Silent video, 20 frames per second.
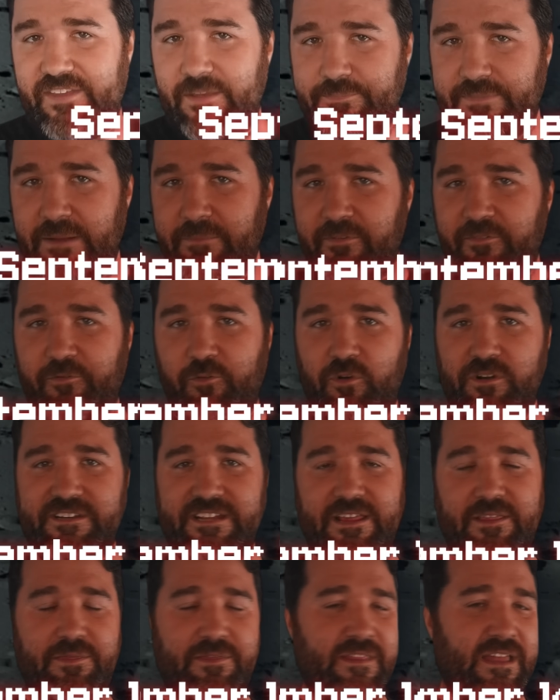September
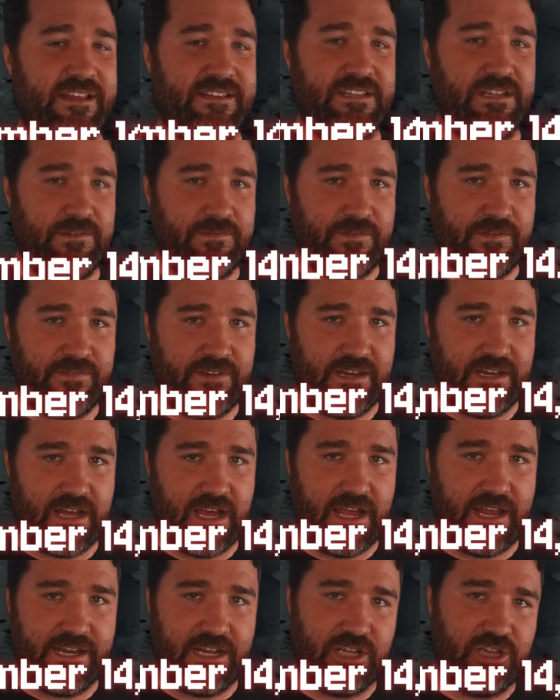fourteenth, nineteen
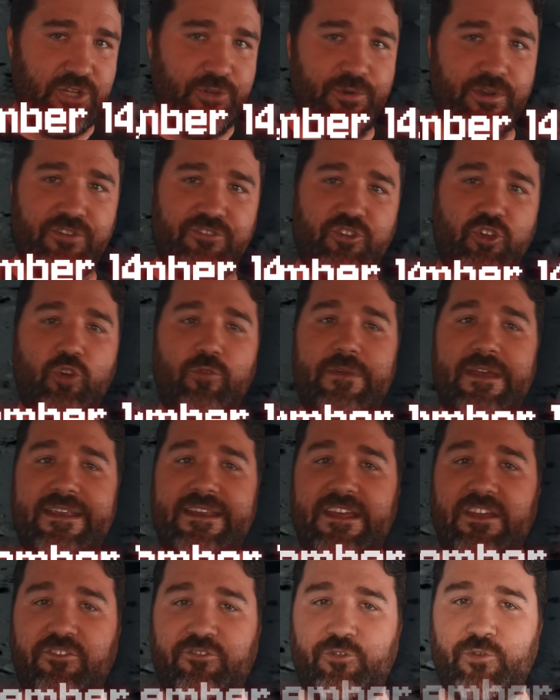fifty-nine, Luna two made
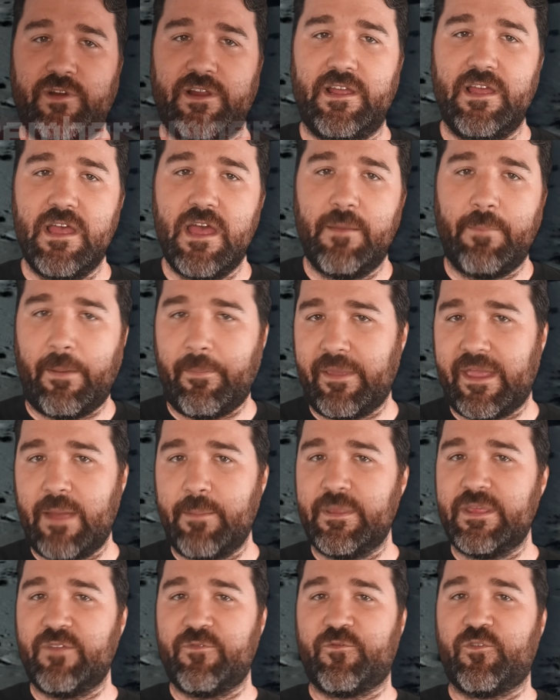history by
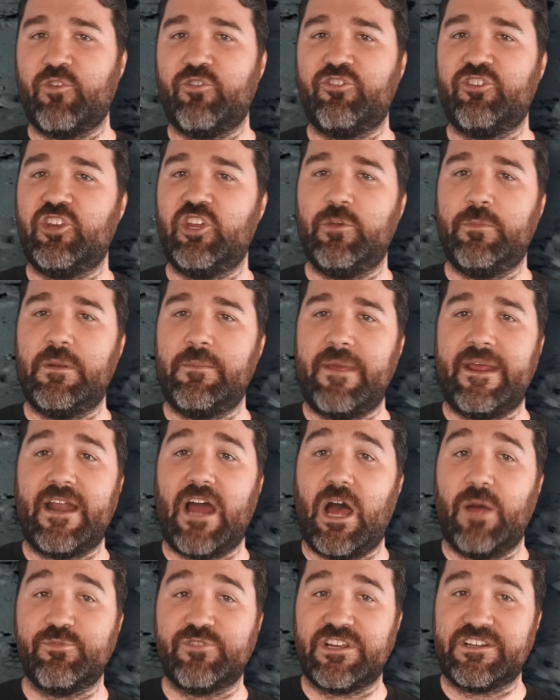becoming the first human-made
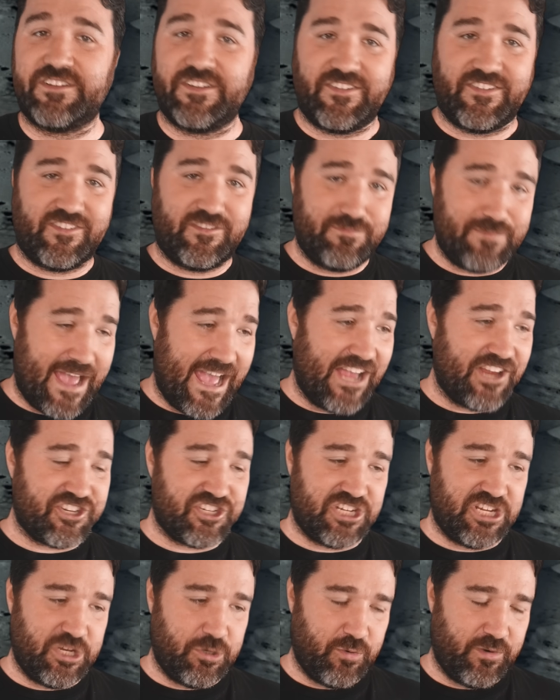object to
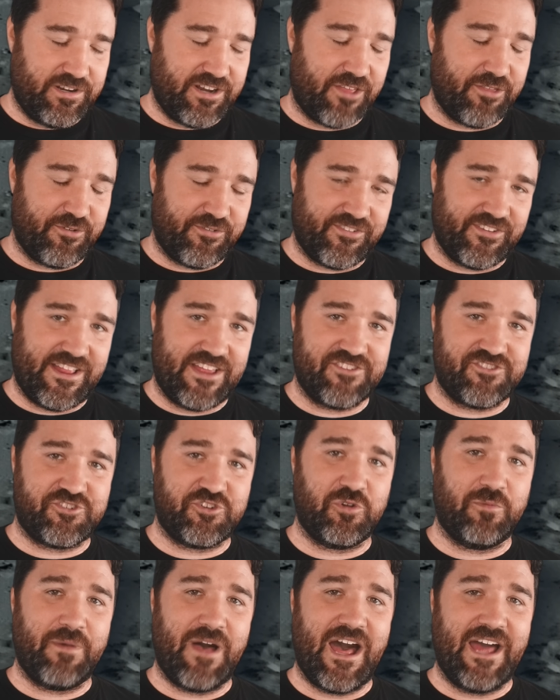smash into another
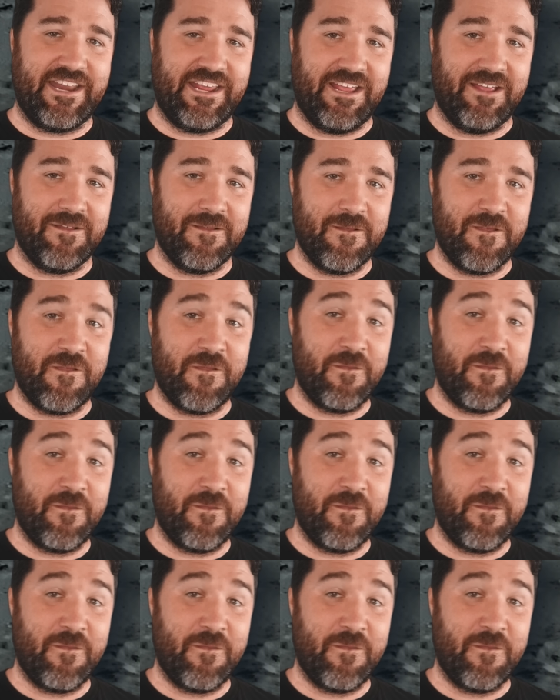celestial body,